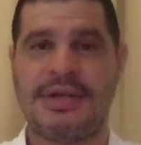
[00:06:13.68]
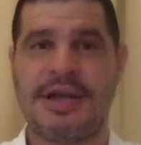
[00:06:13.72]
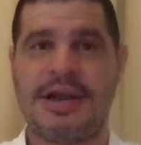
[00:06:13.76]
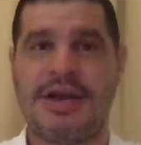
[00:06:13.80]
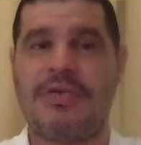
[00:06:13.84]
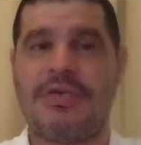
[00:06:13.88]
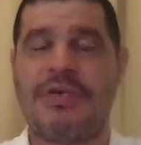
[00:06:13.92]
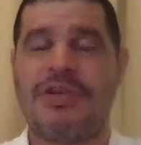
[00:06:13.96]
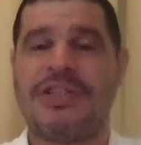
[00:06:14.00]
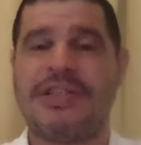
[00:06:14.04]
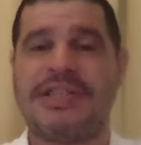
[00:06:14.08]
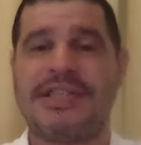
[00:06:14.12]
I
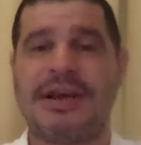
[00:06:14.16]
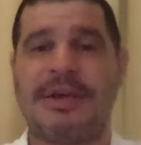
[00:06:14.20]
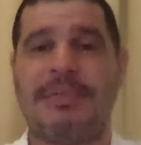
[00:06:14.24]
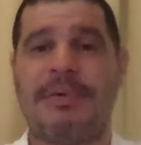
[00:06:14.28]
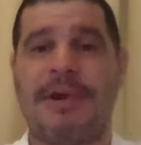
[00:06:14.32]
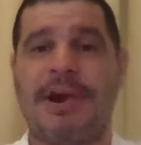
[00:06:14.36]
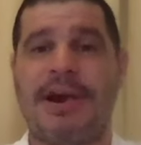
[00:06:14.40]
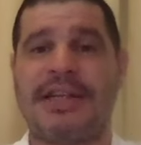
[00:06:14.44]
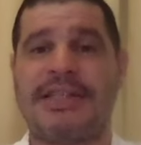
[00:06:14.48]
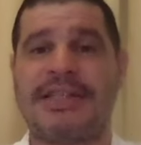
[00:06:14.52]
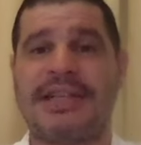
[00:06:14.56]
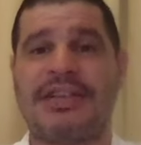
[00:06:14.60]
don't want to sell
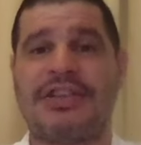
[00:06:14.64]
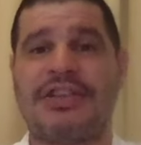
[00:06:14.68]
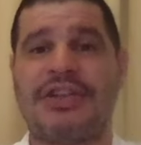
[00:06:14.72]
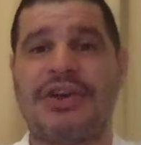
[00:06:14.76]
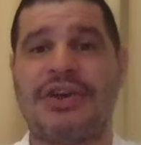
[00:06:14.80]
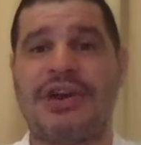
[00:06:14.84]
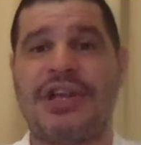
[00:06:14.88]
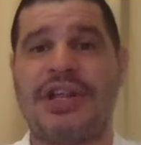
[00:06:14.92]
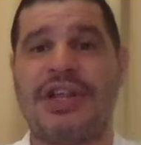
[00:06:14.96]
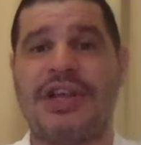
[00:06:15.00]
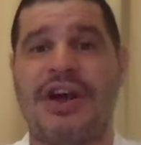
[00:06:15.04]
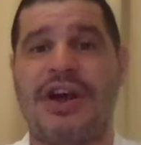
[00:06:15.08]
products at
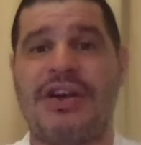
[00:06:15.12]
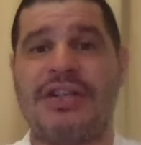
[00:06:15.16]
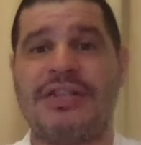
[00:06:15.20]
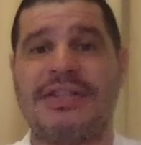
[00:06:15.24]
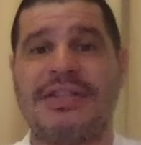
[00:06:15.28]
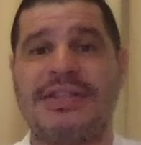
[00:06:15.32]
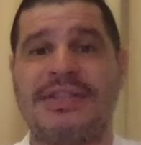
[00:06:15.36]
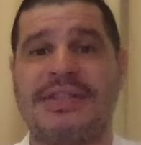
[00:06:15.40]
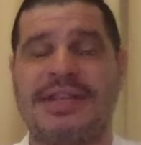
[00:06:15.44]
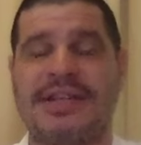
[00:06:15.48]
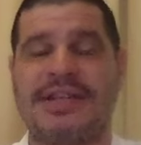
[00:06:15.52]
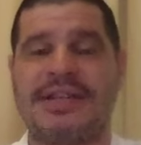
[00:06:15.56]

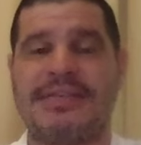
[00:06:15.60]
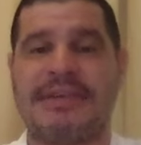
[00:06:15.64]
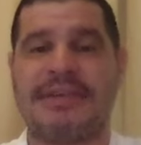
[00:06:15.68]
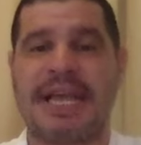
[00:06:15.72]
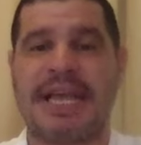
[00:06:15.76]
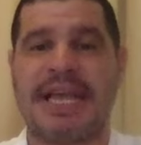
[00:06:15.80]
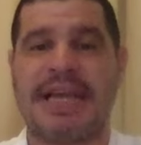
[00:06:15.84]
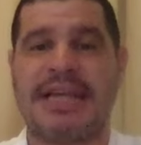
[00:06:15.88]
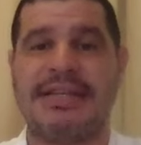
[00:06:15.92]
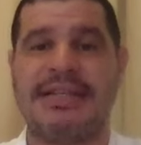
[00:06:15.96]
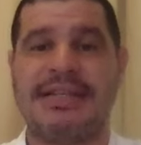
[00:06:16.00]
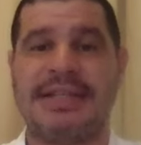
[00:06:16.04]
$30. It doesn't
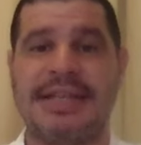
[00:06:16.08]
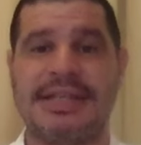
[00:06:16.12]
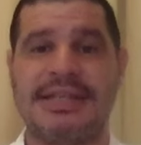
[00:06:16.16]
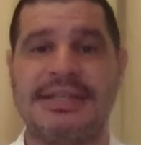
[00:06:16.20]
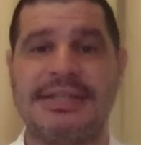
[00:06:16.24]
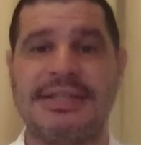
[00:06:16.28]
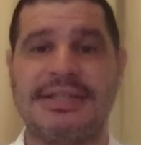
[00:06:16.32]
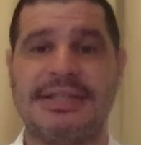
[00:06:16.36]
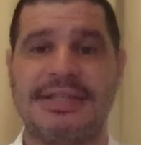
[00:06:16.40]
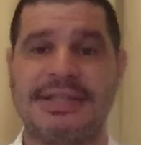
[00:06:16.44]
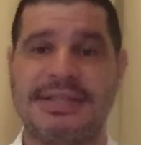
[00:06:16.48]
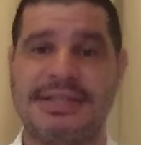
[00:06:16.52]
make any
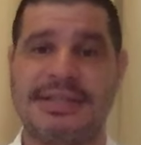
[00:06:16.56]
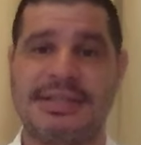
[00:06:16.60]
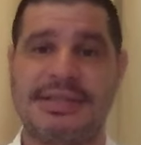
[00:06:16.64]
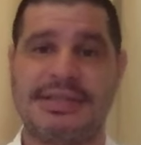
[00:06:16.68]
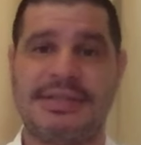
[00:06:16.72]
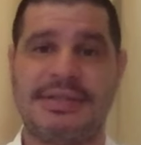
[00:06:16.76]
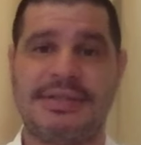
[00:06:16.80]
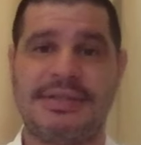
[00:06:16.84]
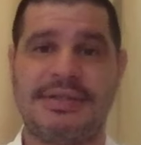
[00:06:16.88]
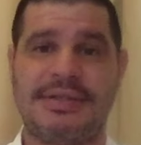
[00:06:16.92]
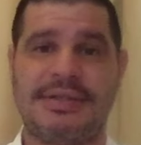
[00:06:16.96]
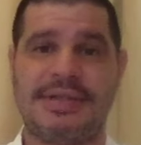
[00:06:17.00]
sense.
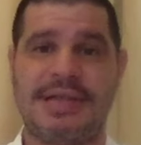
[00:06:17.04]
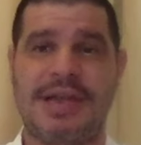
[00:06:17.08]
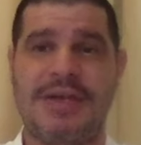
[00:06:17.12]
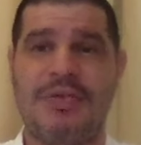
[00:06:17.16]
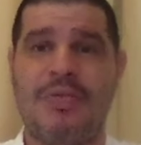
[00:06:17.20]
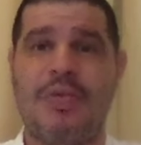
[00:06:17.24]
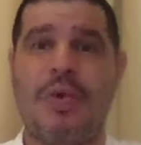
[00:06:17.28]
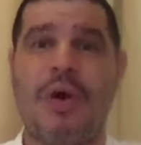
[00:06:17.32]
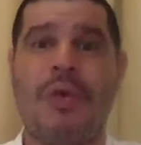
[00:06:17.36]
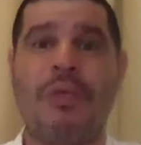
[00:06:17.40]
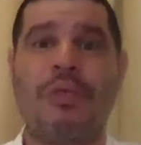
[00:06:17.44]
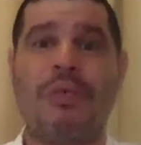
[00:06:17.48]

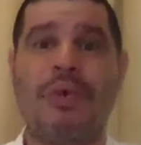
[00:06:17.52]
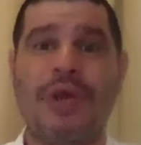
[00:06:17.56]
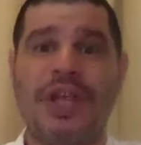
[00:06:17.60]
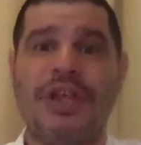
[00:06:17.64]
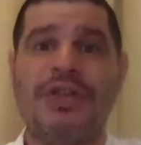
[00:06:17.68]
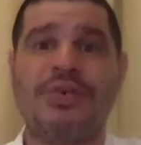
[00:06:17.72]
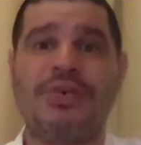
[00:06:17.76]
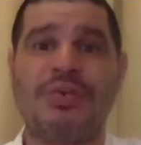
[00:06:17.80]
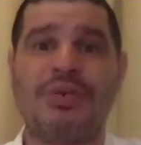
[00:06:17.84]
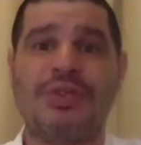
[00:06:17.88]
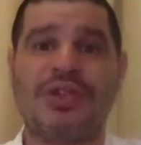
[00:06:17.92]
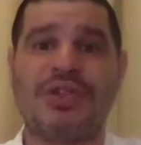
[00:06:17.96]
And when
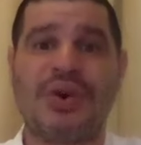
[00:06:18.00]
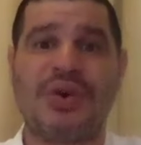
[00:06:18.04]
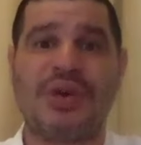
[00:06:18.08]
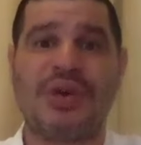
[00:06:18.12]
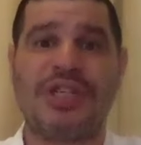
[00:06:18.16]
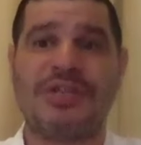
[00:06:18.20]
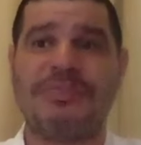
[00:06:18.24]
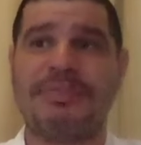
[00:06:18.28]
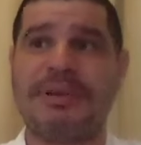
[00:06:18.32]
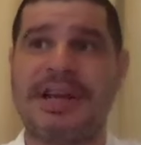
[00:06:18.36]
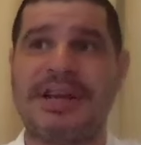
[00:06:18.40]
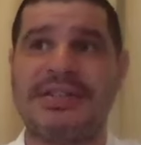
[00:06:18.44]
we do so,
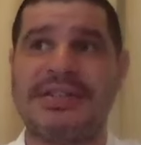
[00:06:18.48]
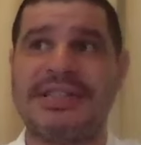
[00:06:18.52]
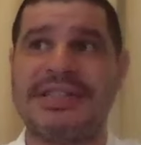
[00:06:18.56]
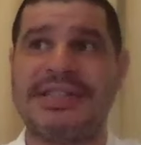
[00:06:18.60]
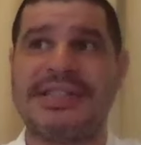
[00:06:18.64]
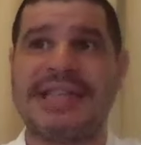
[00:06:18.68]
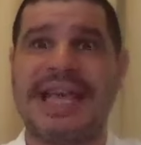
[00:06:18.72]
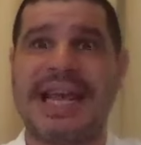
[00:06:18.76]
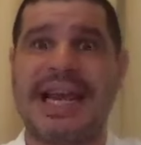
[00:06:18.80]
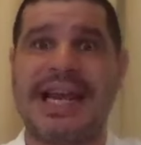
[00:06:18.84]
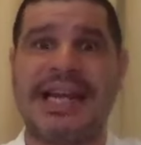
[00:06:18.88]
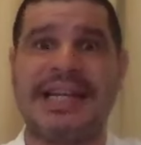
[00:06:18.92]
it's because
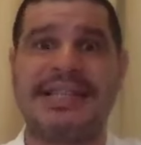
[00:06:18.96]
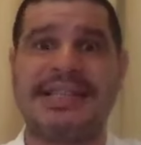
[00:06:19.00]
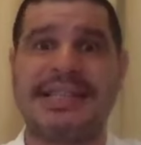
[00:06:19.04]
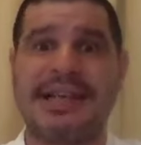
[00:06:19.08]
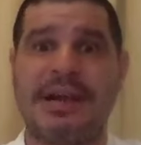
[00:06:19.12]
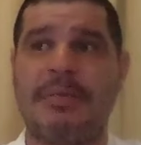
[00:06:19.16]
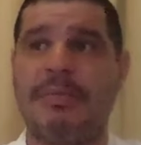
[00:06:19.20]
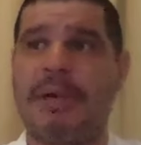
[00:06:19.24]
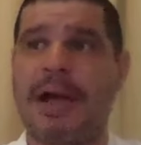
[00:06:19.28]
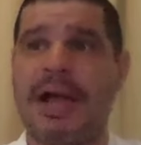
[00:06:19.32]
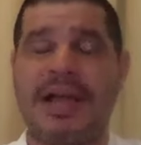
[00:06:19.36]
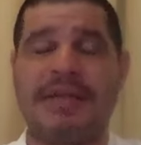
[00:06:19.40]
it's getting
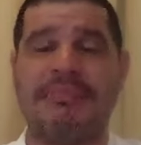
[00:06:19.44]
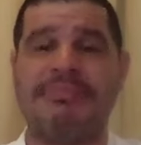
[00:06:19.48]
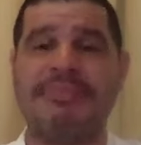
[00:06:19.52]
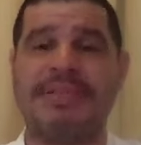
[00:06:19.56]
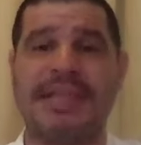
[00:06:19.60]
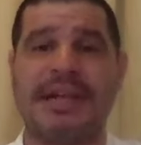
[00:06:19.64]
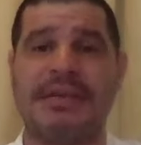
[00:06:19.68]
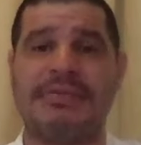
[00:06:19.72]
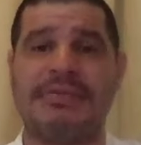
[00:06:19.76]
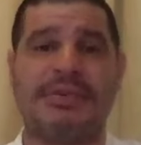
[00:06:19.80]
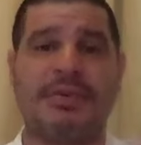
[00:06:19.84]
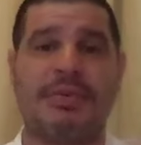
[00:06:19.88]
sold by
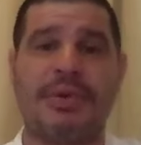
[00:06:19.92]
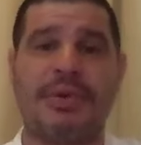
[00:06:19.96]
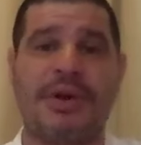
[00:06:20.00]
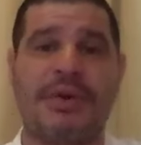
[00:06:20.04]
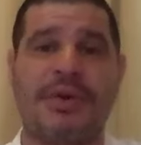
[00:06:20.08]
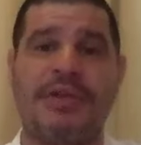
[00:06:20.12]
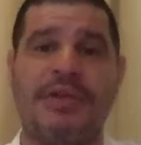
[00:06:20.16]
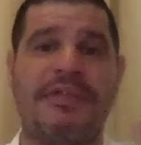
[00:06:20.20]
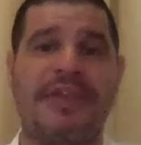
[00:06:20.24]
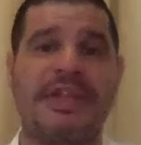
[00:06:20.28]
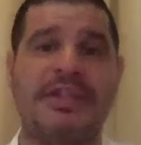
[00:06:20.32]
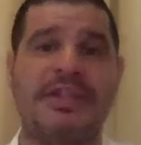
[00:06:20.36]
himself, so we
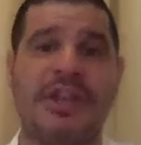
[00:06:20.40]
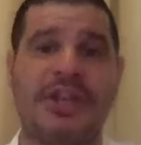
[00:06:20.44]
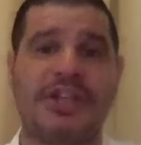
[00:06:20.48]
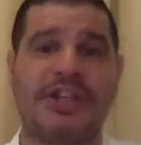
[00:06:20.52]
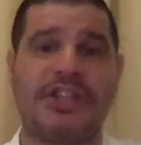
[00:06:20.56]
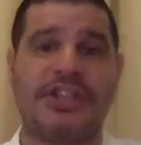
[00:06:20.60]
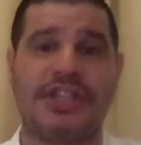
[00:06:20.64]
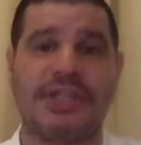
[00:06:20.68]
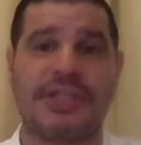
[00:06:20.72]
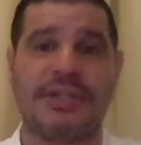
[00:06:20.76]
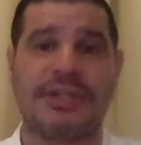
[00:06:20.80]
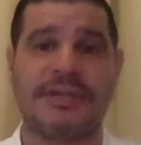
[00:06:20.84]
don't even
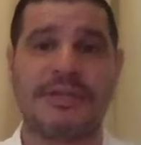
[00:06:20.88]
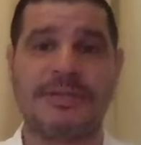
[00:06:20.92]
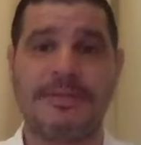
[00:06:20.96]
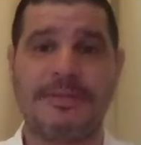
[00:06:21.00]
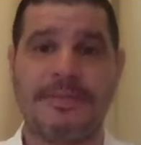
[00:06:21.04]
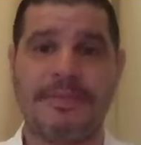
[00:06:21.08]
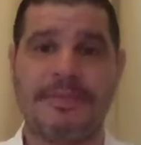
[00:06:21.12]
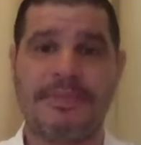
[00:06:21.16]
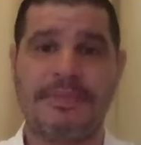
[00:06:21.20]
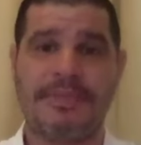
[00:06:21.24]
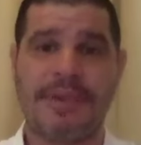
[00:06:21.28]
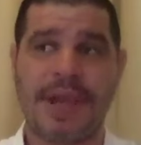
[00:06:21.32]
touch it.
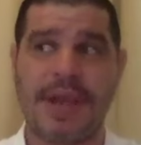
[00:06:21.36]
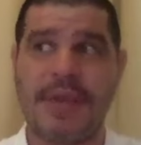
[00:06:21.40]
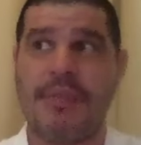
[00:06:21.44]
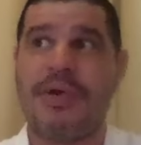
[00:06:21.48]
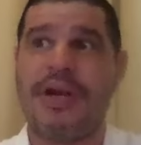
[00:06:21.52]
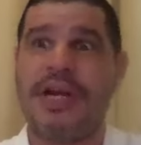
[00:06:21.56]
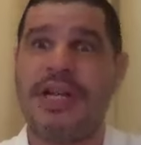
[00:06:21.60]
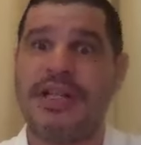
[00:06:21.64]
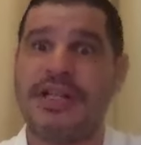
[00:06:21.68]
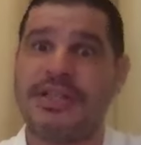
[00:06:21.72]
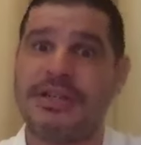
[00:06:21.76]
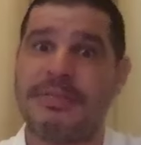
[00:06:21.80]
And
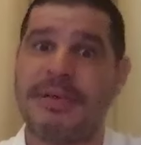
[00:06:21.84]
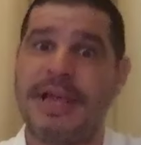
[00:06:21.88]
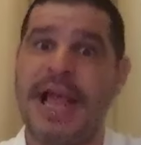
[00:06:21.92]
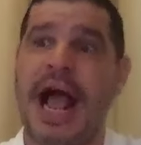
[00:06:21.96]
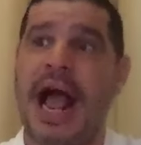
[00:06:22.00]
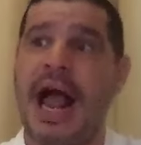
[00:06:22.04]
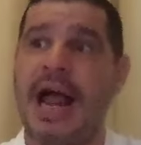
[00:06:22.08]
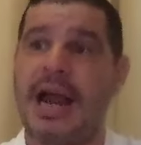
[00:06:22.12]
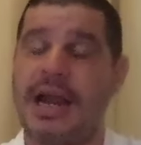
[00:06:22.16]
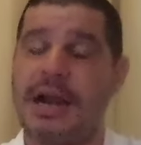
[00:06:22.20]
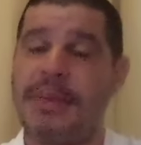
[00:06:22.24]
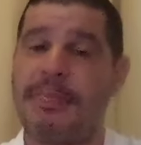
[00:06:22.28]
we need to be
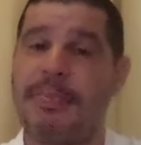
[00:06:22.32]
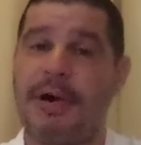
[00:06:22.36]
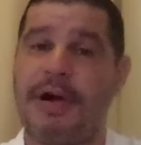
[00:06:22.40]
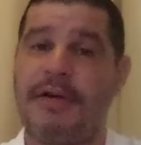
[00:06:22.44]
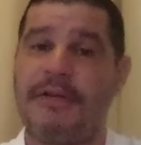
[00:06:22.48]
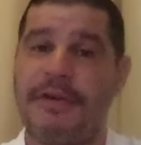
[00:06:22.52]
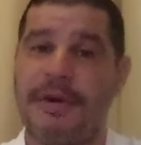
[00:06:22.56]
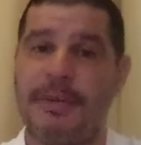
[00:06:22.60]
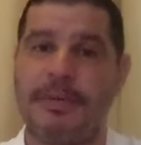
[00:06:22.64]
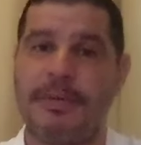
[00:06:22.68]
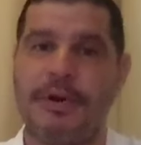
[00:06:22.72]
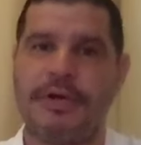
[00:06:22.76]
highly
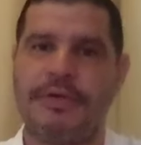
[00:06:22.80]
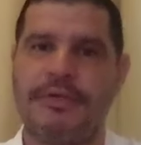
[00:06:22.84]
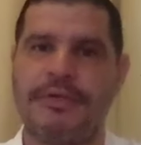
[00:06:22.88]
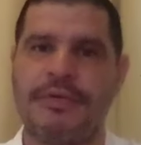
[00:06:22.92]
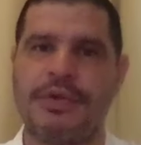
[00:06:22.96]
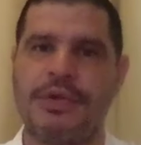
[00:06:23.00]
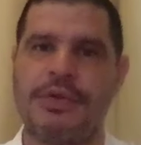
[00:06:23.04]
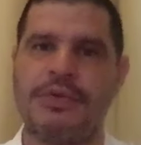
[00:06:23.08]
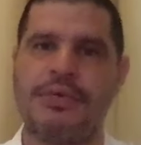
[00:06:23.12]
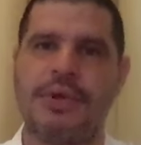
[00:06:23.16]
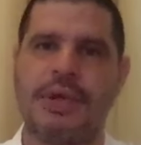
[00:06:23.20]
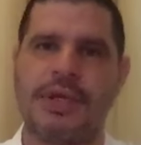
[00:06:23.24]
profitable if
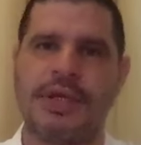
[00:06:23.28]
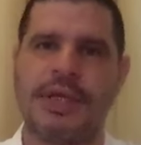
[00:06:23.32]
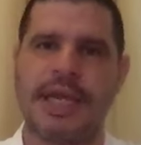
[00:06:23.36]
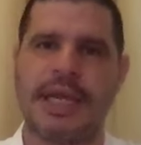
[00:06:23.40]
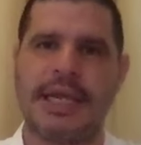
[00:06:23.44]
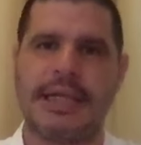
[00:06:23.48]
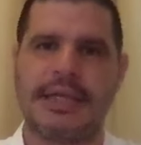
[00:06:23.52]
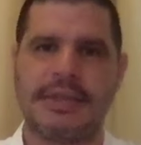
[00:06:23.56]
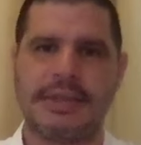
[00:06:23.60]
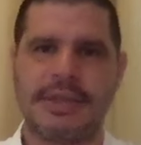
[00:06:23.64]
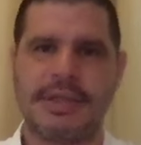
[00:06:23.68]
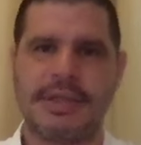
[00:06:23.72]
we do that.